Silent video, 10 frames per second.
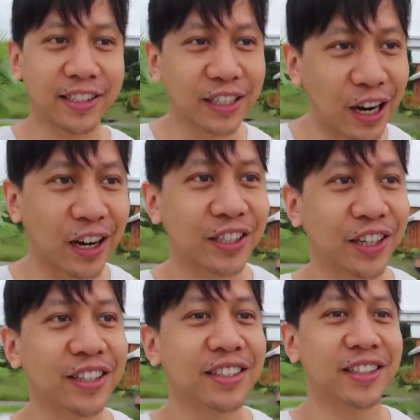
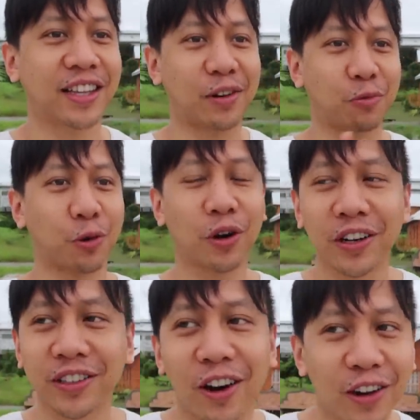discussions that
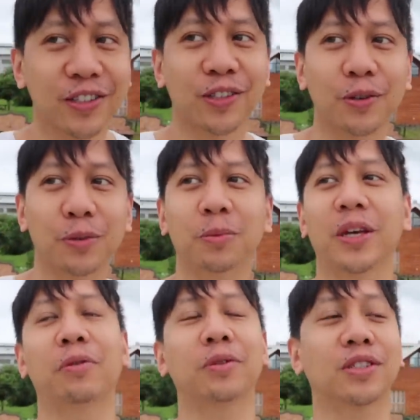weren't on Zoom.
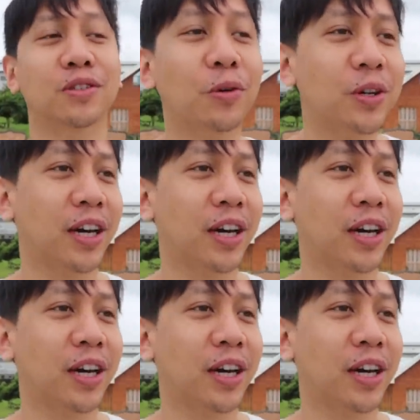It was so